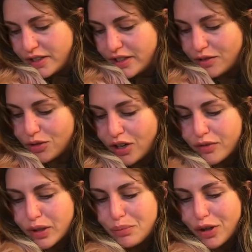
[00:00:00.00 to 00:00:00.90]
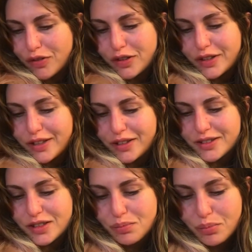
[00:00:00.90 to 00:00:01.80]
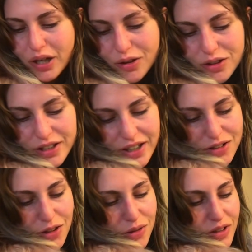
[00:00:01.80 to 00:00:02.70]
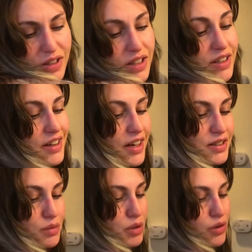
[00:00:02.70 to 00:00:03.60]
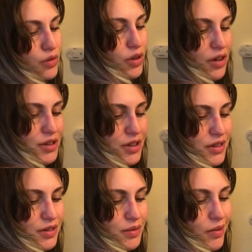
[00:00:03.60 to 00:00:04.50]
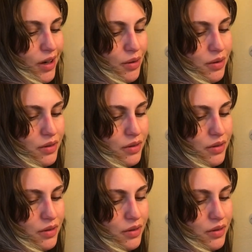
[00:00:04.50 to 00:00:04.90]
it'll cover it perfectly because it's barely yellow. That is a beautiful color. Wow.